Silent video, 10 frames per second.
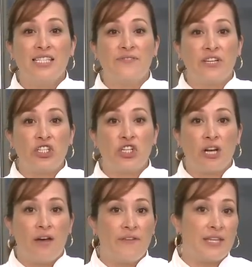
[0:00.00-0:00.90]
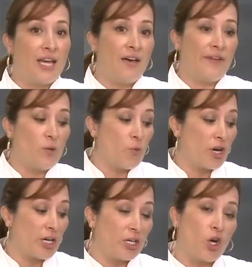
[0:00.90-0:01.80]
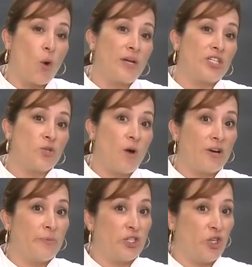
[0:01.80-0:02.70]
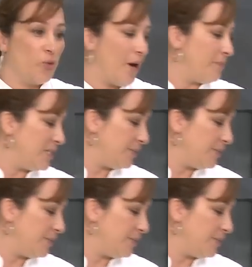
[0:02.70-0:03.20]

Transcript: is finishing off in the oven, we're going to go into our prosciutto-wrapped